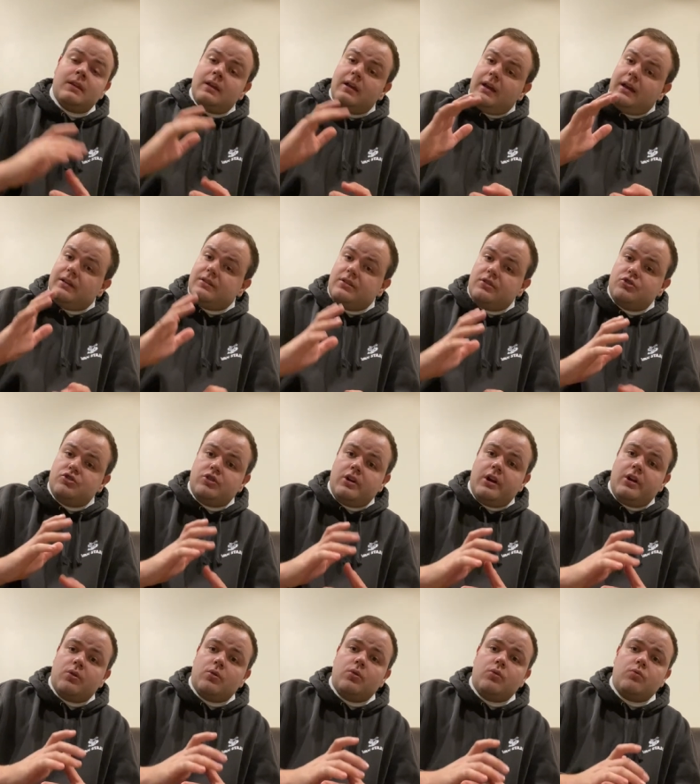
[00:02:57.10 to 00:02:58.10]
as a
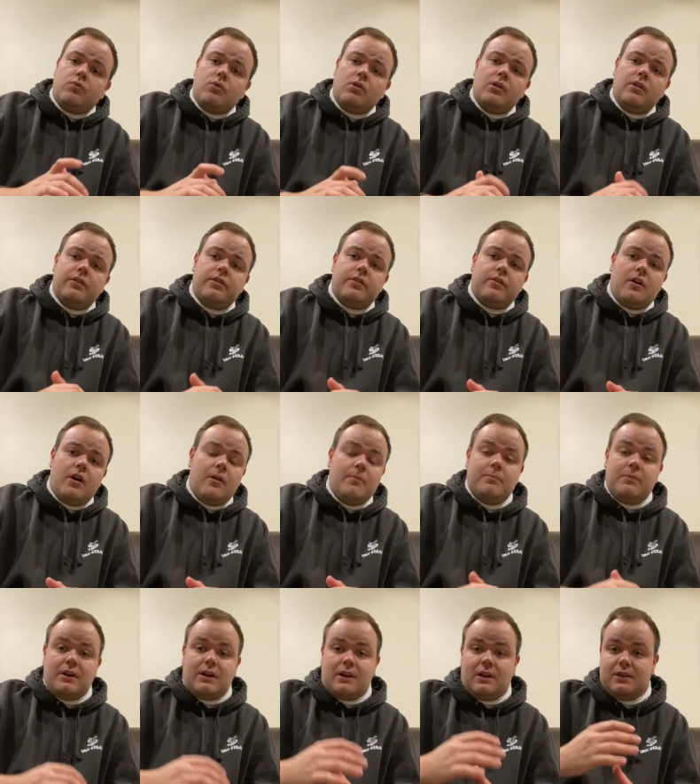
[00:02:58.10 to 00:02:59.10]
general rule of thumb
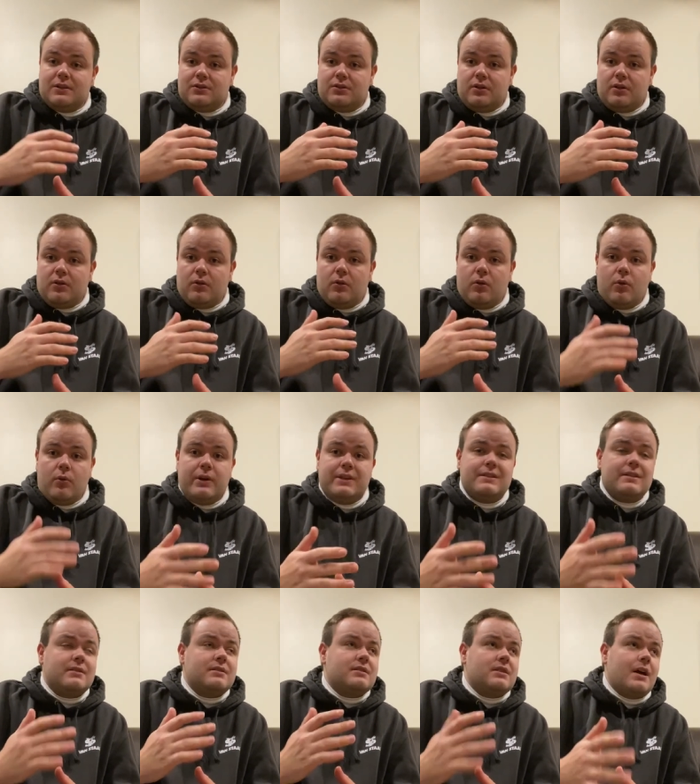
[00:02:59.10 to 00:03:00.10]
because there are always
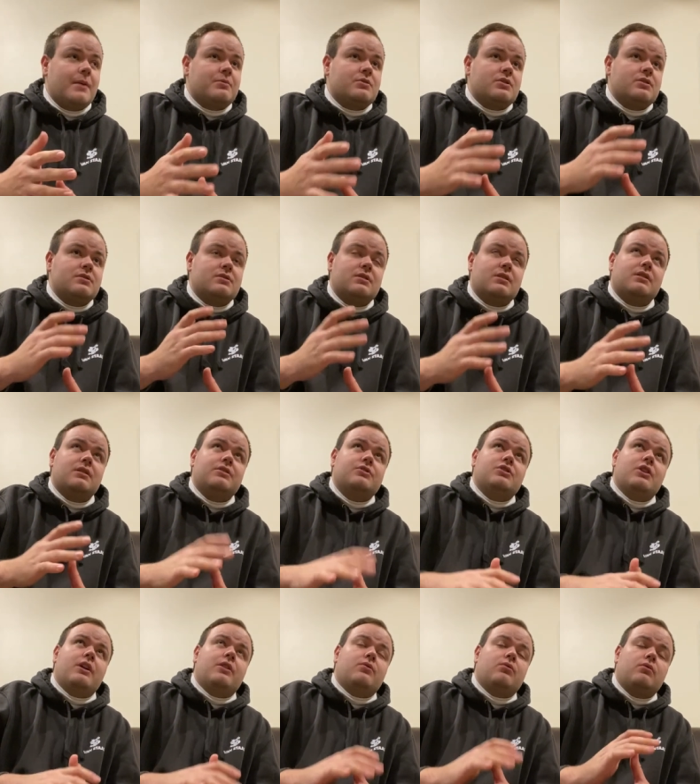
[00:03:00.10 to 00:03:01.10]
exceptions to the
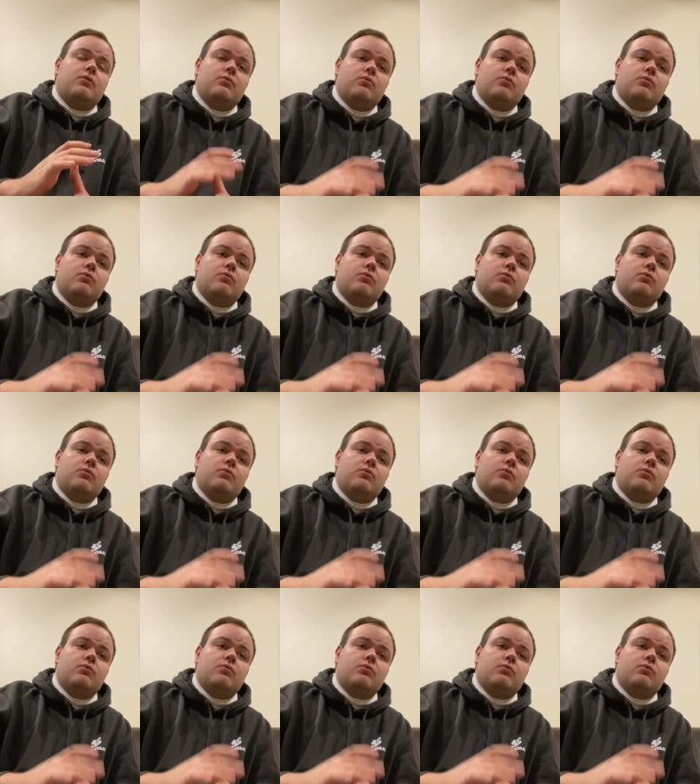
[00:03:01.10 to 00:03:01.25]
general